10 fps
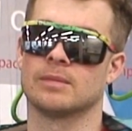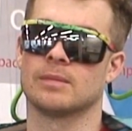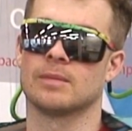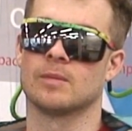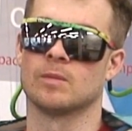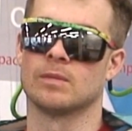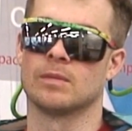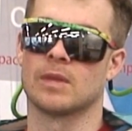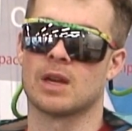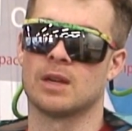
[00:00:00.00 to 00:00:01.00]
and then
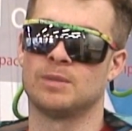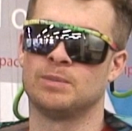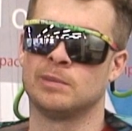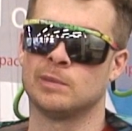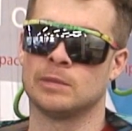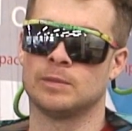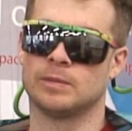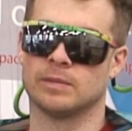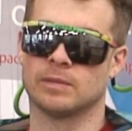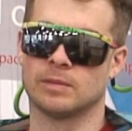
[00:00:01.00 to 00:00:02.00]
choosing which one was more
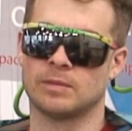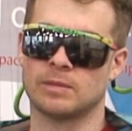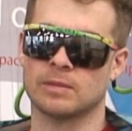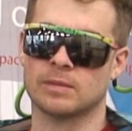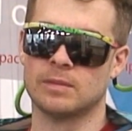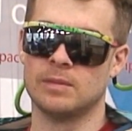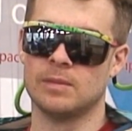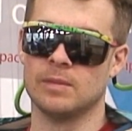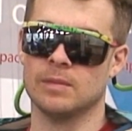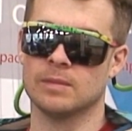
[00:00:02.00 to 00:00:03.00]
successful,
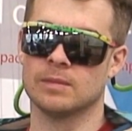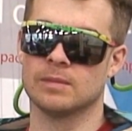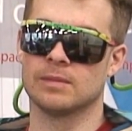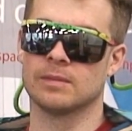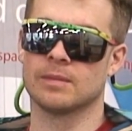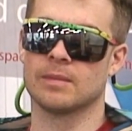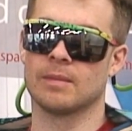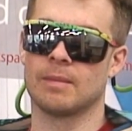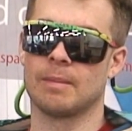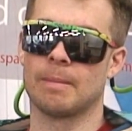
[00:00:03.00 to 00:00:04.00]
which team was more
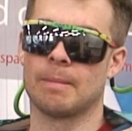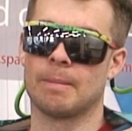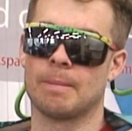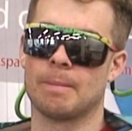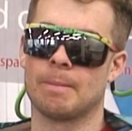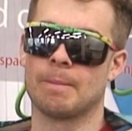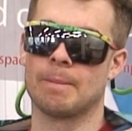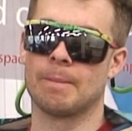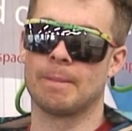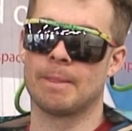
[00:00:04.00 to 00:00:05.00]
successful in getting the party up and
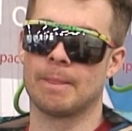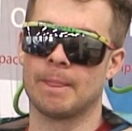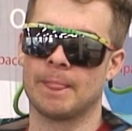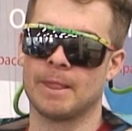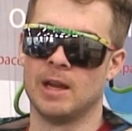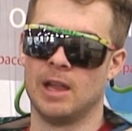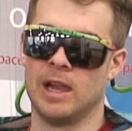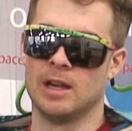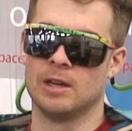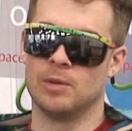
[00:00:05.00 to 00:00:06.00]
running?
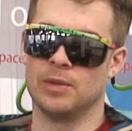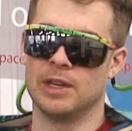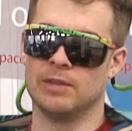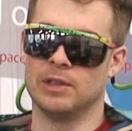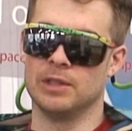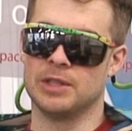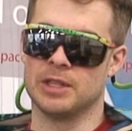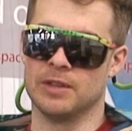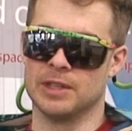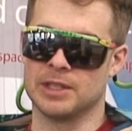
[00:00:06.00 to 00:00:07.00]
The
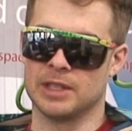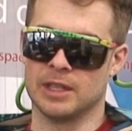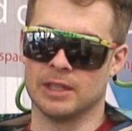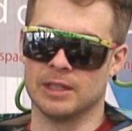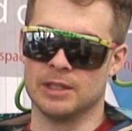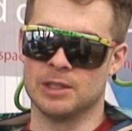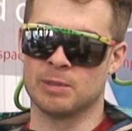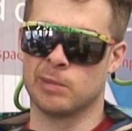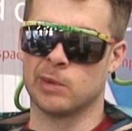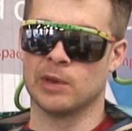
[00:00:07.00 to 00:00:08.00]
evolution of this thing
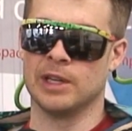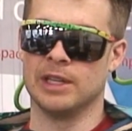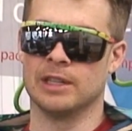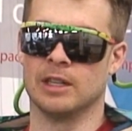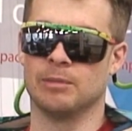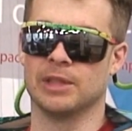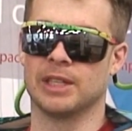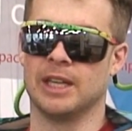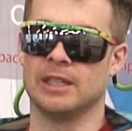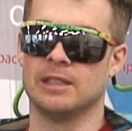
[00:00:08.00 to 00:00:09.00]
is pretty
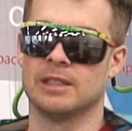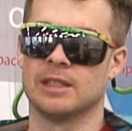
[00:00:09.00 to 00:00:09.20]
complicated.